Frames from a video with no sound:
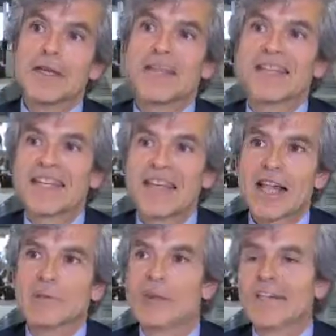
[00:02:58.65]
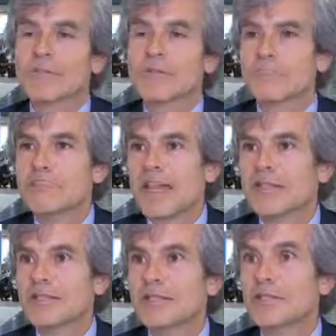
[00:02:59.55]
that can help us on
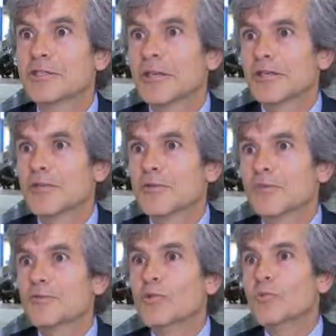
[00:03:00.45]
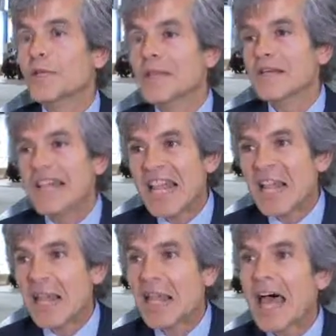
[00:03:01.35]
better understanding what will be the
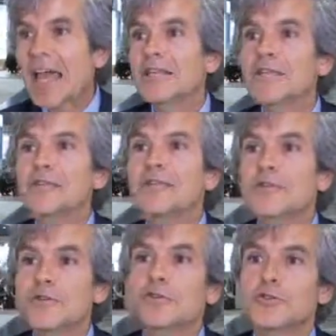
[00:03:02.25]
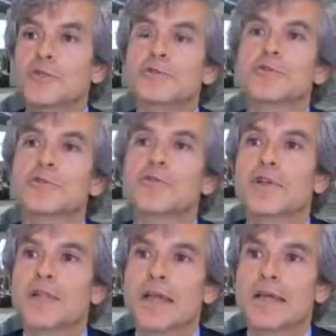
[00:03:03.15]
line in the future for
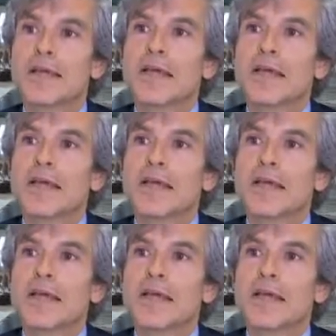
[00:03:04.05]
treating